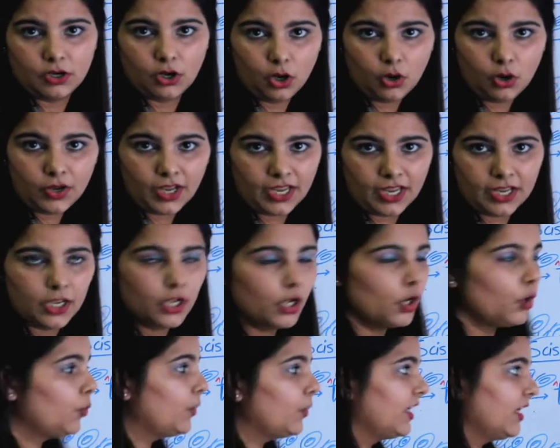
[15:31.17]
okay,
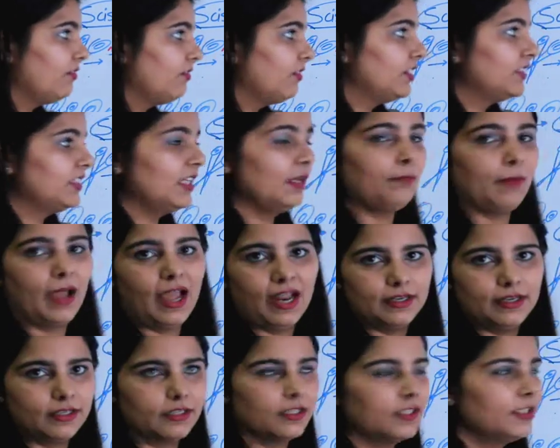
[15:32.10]
we never say
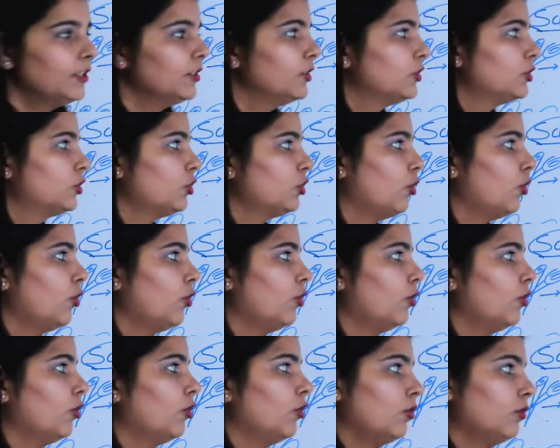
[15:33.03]
pant,
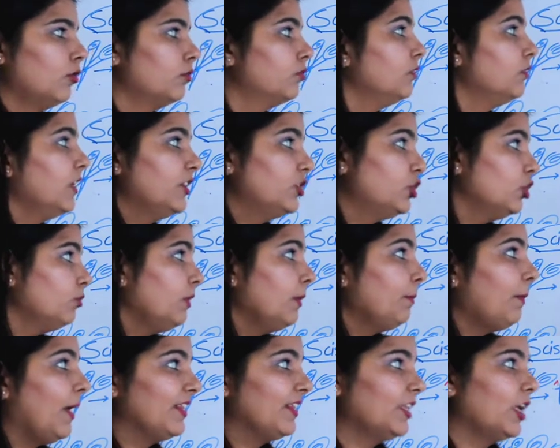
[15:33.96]
so it should be
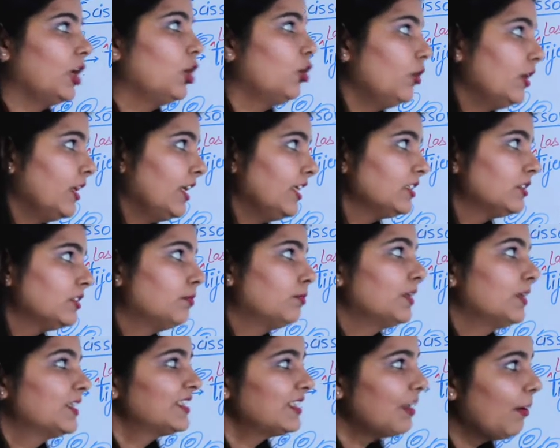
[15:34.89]
pantalones,
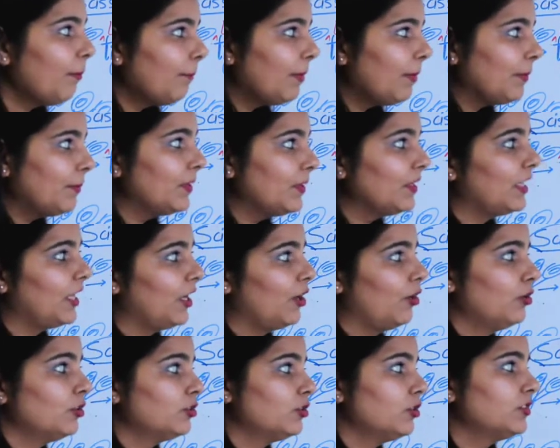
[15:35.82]
but some people they
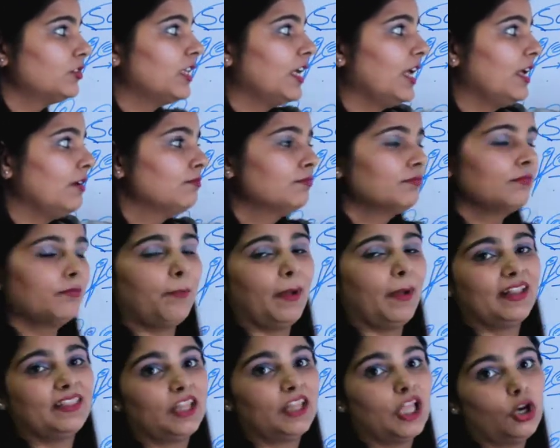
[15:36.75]
also say
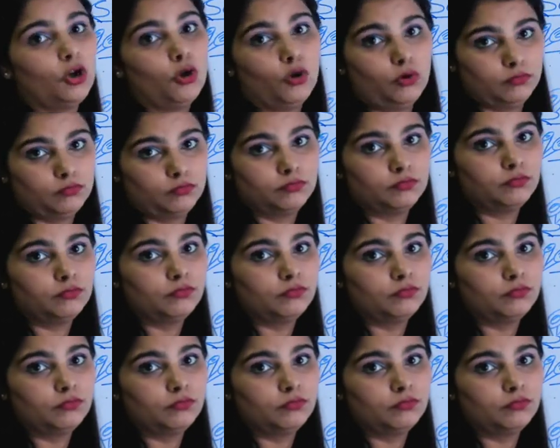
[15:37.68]
pantalon